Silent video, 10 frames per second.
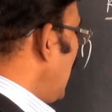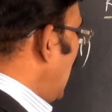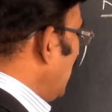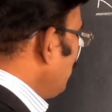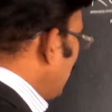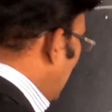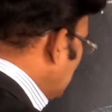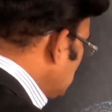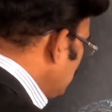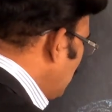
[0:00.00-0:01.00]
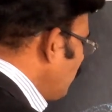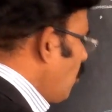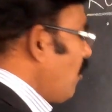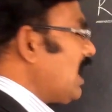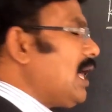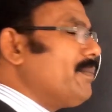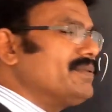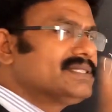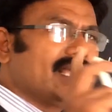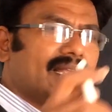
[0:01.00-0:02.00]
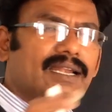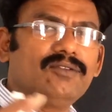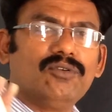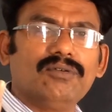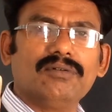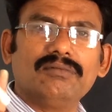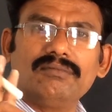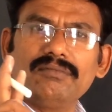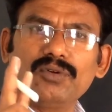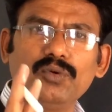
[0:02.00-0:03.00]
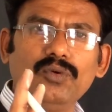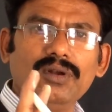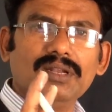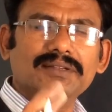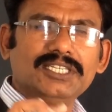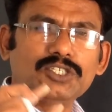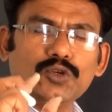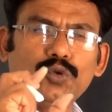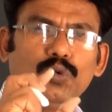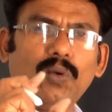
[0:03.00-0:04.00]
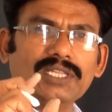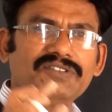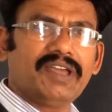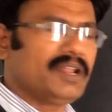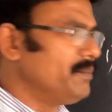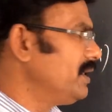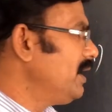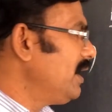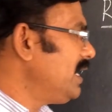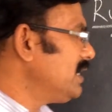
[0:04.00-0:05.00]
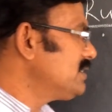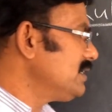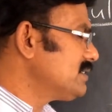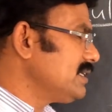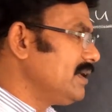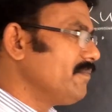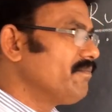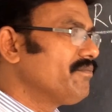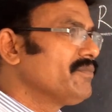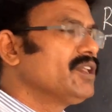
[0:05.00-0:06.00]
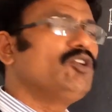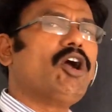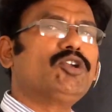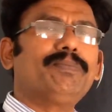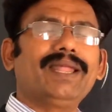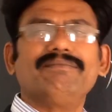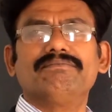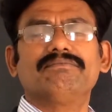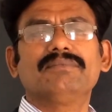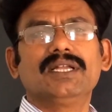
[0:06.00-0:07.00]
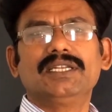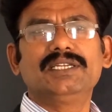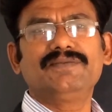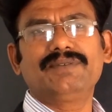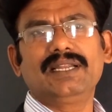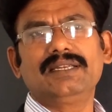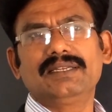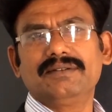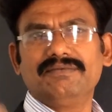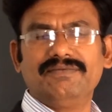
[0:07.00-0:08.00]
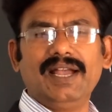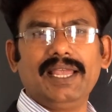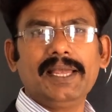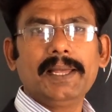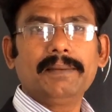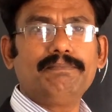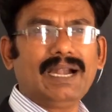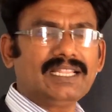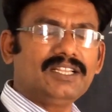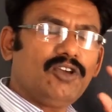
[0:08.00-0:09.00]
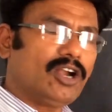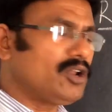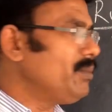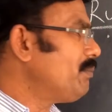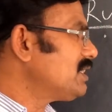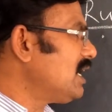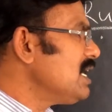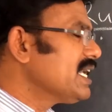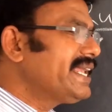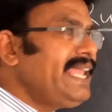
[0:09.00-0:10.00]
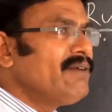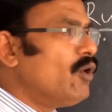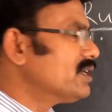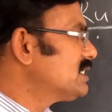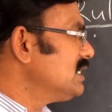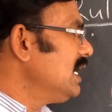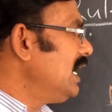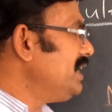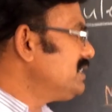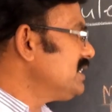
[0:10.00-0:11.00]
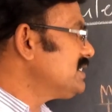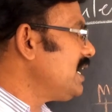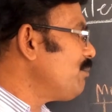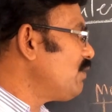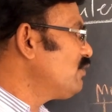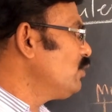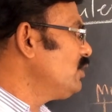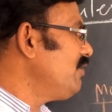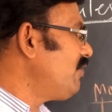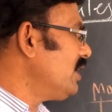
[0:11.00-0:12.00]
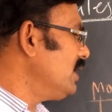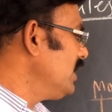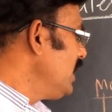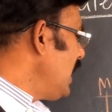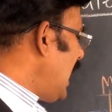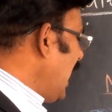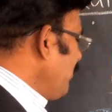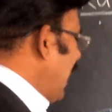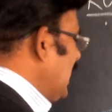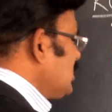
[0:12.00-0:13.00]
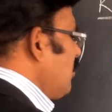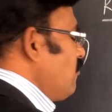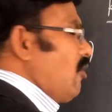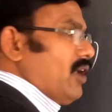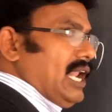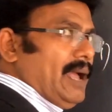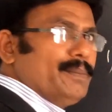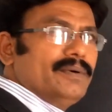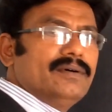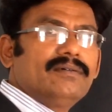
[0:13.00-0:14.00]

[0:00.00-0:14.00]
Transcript: And maximum overlap. Second rule. Just two words we are in. Energy is same. You have to play different way, but you have to remember the keywords. Energy same of two different. And maximum overlap.